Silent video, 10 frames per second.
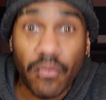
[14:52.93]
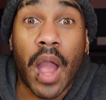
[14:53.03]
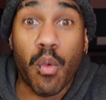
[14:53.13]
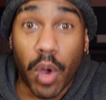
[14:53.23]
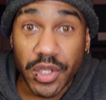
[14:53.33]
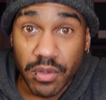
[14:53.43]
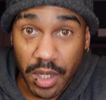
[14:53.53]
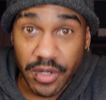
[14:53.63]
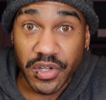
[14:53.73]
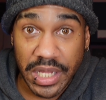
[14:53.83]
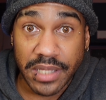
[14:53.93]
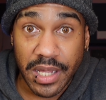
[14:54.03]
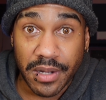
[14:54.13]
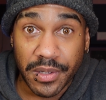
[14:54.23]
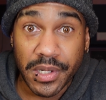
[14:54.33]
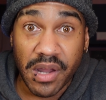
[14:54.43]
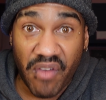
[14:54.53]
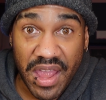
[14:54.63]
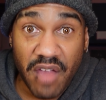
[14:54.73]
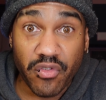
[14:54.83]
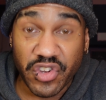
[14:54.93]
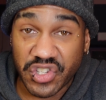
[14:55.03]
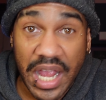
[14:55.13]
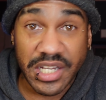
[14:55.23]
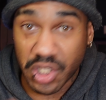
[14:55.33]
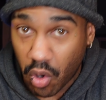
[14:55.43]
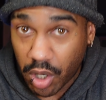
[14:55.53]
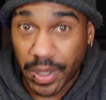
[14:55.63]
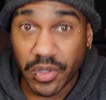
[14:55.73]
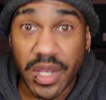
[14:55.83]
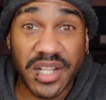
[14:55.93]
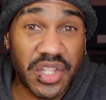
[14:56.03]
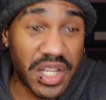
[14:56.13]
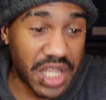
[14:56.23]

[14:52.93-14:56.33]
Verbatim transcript: I want you to understand that. If I ever decide to talk about those kinds of things,